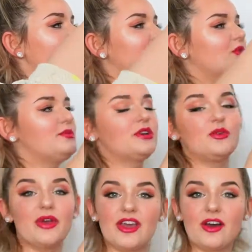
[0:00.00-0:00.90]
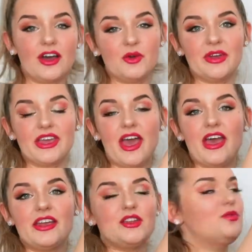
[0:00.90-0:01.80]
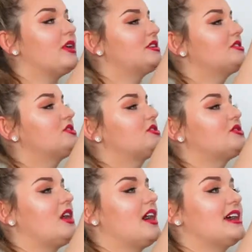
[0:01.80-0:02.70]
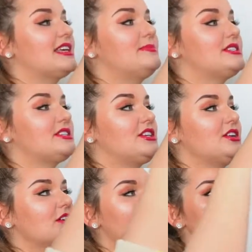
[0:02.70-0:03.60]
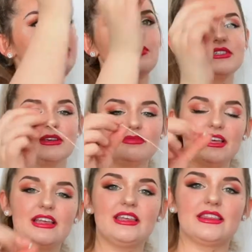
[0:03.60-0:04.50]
when you put a wig on a wig head, you want to keep it secure with something like